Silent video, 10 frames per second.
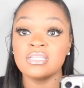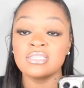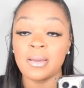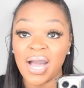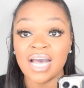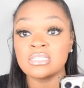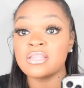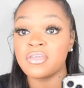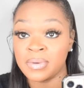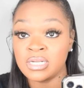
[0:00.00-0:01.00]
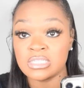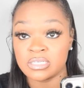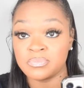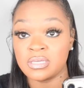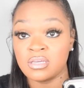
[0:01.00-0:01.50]
deposit the money
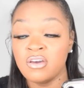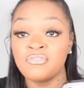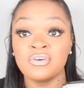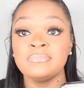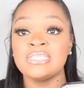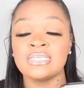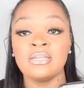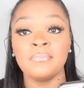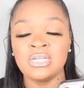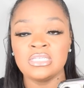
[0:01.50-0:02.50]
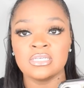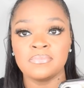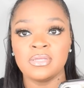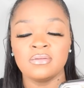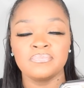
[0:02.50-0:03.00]
to me, for him to send the money to me.